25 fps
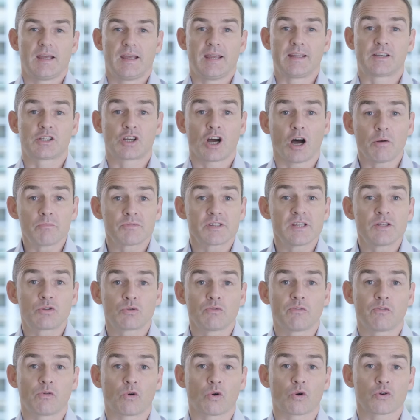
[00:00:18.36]
It comes
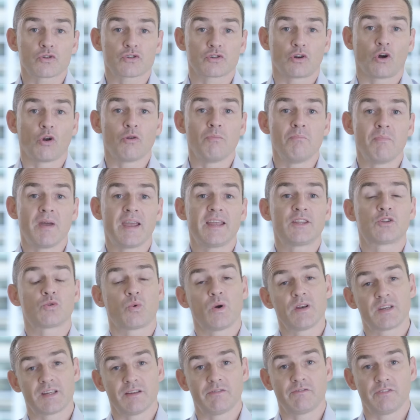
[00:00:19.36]
into force on May
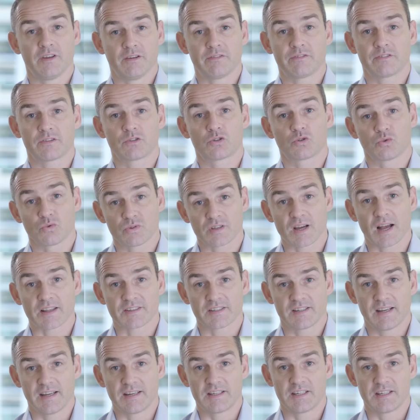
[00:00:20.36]
twenty-fifth, two thousand